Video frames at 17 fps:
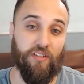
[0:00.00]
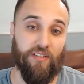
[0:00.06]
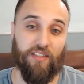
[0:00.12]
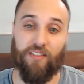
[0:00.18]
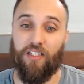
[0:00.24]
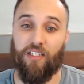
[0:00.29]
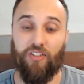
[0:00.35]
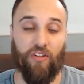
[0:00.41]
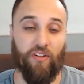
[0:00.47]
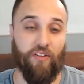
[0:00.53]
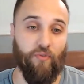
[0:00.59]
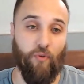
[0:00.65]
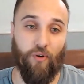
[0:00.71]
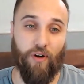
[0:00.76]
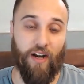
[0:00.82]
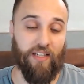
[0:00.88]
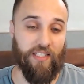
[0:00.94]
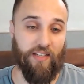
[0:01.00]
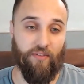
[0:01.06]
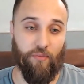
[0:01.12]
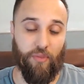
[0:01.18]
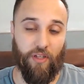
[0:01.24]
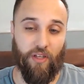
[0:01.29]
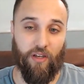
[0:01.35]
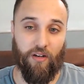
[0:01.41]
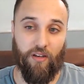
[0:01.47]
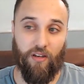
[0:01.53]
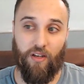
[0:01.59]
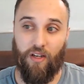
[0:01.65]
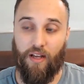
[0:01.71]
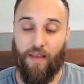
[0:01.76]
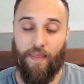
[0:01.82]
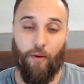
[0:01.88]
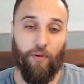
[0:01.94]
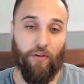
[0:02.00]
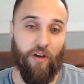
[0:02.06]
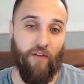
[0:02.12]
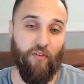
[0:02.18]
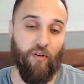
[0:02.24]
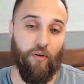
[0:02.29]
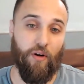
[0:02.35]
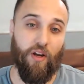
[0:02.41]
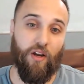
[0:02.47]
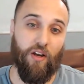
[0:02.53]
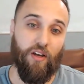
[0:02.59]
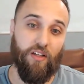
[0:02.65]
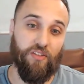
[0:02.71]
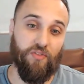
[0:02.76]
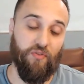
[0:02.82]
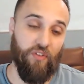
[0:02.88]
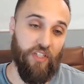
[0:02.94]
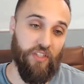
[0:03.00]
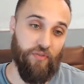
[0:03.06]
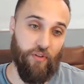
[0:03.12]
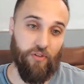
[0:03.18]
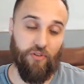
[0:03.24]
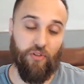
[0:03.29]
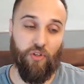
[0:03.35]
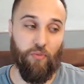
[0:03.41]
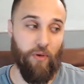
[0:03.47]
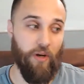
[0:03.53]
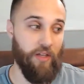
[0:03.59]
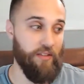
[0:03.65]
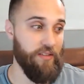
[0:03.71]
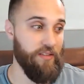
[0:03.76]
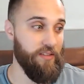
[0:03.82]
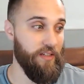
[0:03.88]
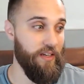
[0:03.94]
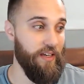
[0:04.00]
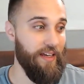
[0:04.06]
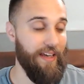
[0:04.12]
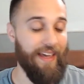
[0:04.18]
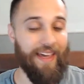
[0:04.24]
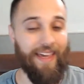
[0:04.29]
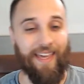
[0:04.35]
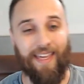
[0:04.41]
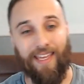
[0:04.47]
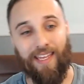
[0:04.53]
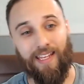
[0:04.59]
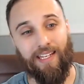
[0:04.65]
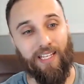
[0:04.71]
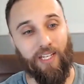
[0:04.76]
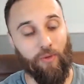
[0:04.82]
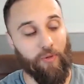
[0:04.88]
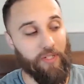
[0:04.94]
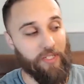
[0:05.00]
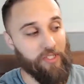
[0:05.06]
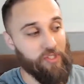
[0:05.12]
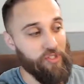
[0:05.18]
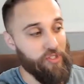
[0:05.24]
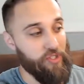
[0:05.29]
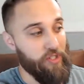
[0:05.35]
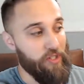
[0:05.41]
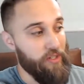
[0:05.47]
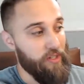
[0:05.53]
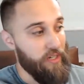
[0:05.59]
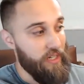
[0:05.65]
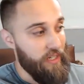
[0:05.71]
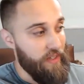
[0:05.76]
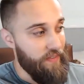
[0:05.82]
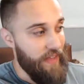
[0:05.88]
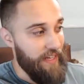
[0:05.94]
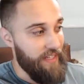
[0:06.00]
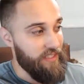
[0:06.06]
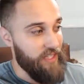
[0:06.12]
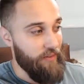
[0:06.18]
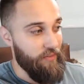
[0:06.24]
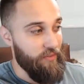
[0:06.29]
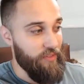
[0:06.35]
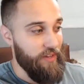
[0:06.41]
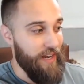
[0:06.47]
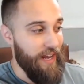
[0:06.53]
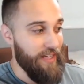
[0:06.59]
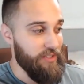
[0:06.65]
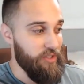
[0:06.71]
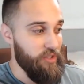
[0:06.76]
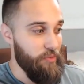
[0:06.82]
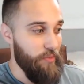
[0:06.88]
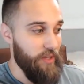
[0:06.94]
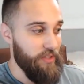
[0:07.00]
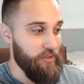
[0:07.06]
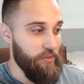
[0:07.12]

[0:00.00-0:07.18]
Let's say he's on the 497 plan. That would cover his fees for those 2 months. And it would ensure that he's covered for the next 2 months.